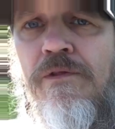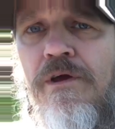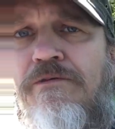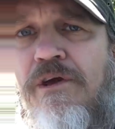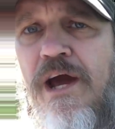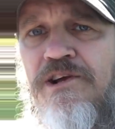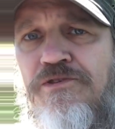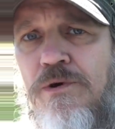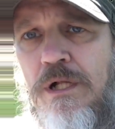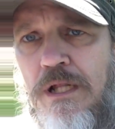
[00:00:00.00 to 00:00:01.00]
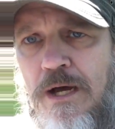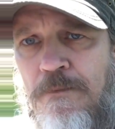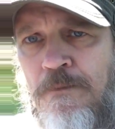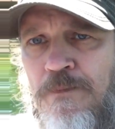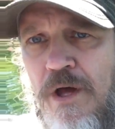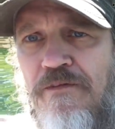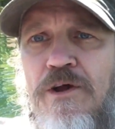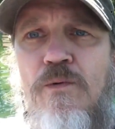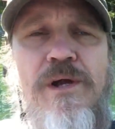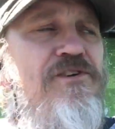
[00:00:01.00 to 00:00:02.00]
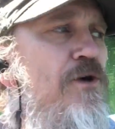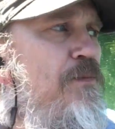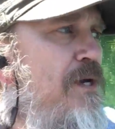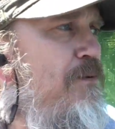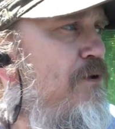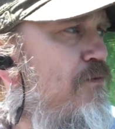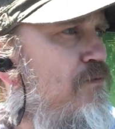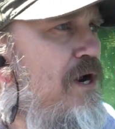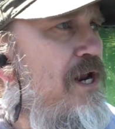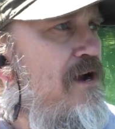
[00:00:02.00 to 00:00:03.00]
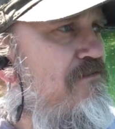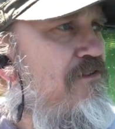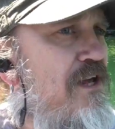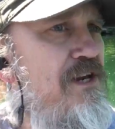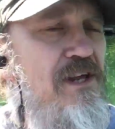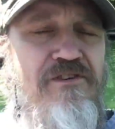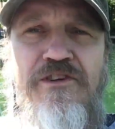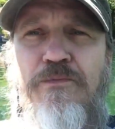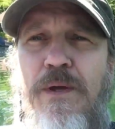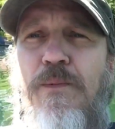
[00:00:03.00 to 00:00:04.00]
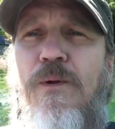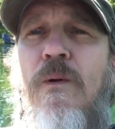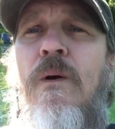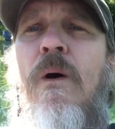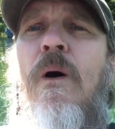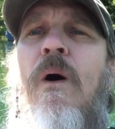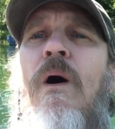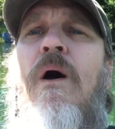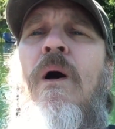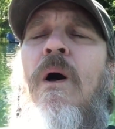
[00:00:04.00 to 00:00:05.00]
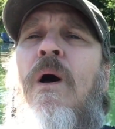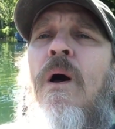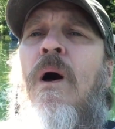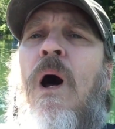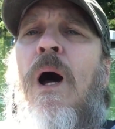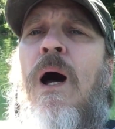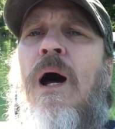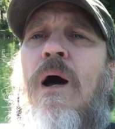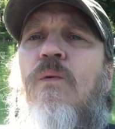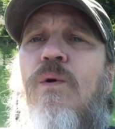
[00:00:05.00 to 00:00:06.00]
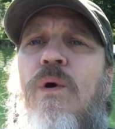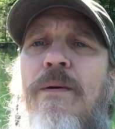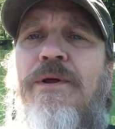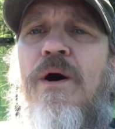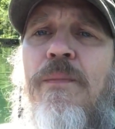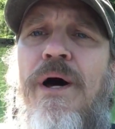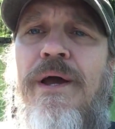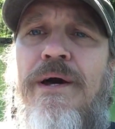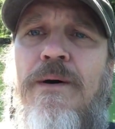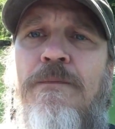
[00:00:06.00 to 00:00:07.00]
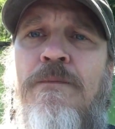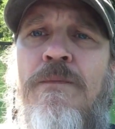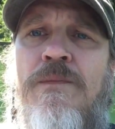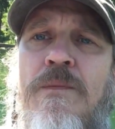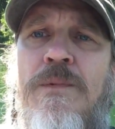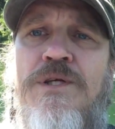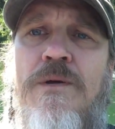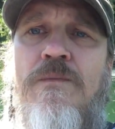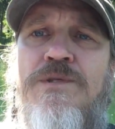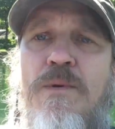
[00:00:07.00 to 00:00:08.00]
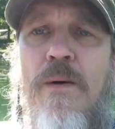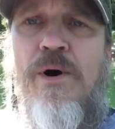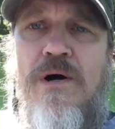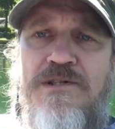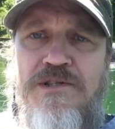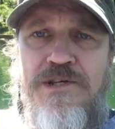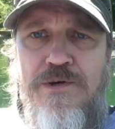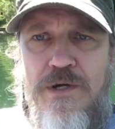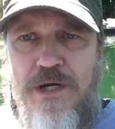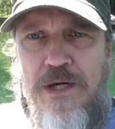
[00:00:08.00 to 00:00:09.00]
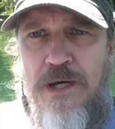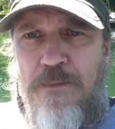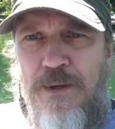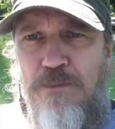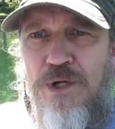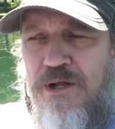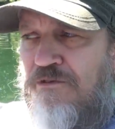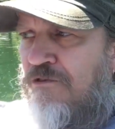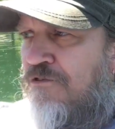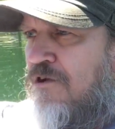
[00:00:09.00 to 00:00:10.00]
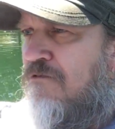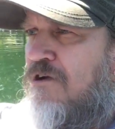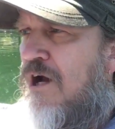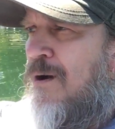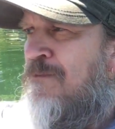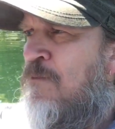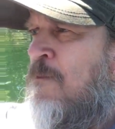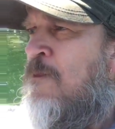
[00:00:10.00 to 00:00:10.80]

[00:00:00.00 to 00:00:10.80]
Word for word: They're the actual, um, not the original people, right after the indigenous people uh, were wiped out by um, smallpox, et cetera, um, and bullets and stuff. Um,